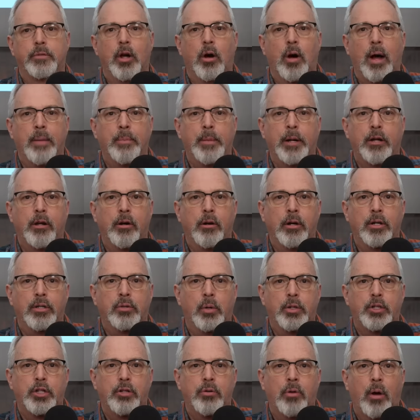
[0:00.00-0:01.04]
So I'd be curious
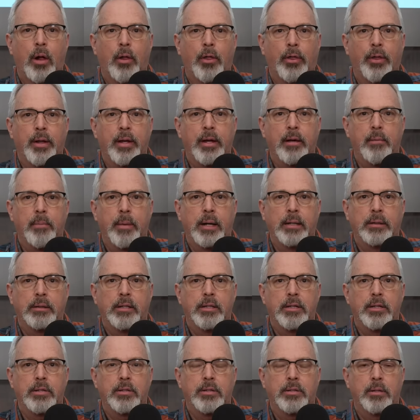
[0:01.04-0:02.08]
what you all think about
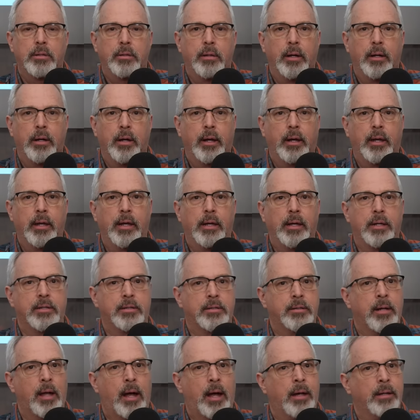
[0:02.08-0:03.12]
this. Again,
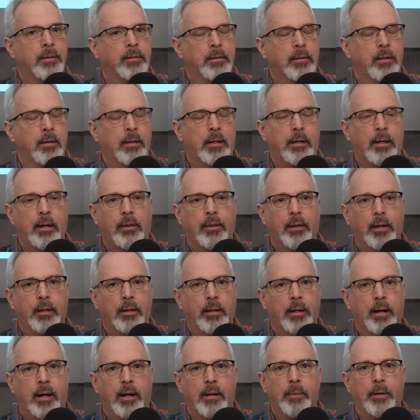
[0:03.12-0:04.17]
it's not anything
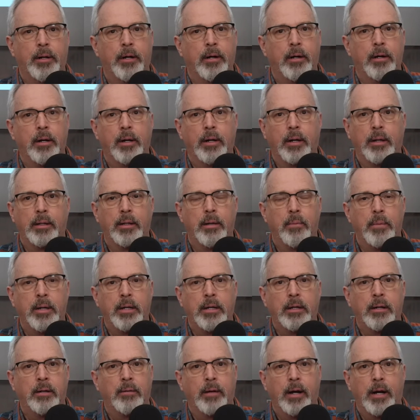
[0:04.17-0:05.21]
that I'm hearing in the
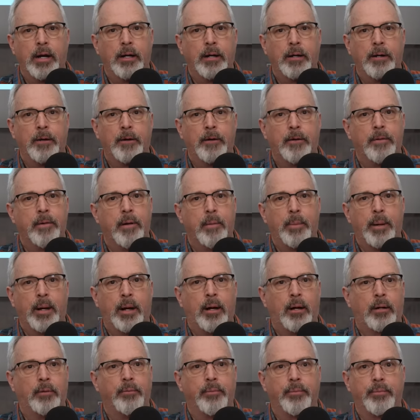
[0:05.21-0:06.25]
media right now
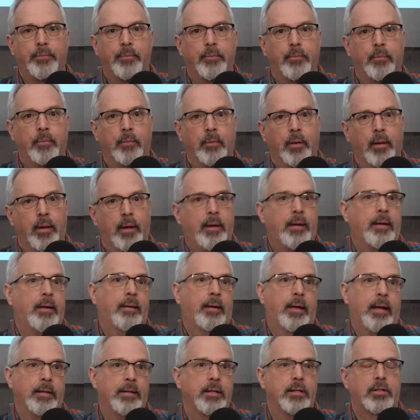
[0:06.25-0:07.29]
about, hey,
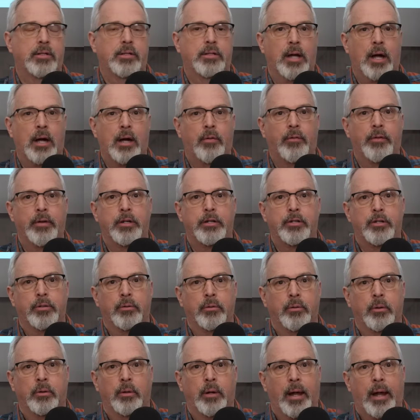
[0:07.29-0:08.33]
can this salvage
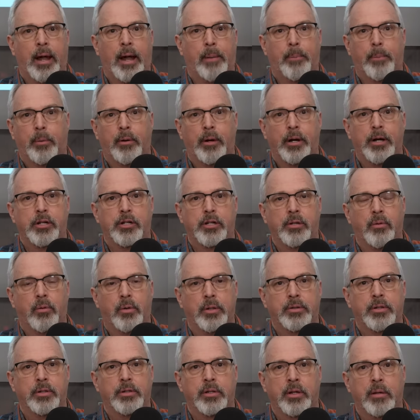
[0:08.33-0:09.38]
operation,
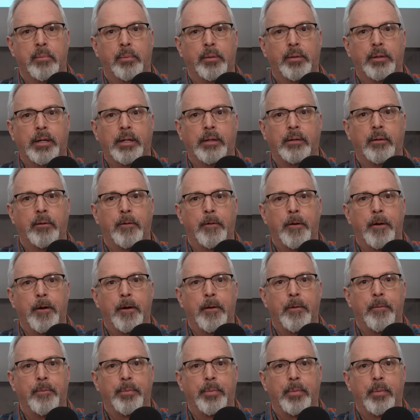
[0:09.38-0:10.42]
once it's complete,
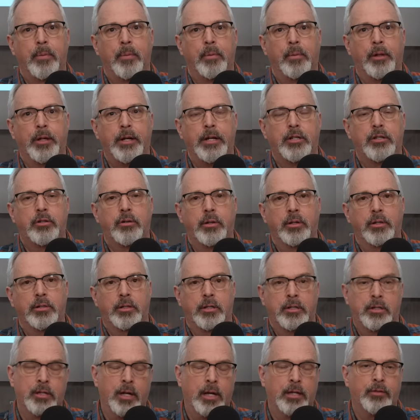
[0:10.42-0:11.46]
lead to a
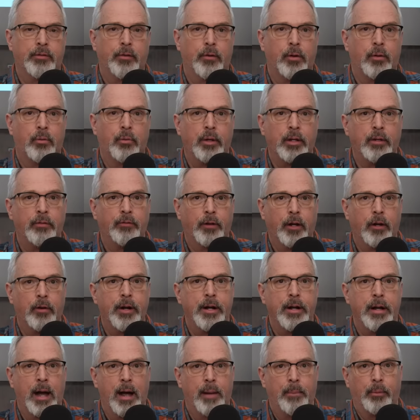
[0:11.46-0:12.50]
successful
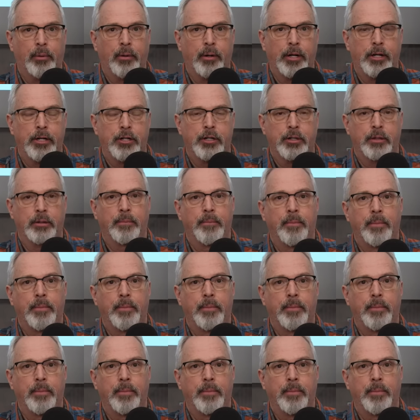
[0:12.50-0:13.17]
refloating operation?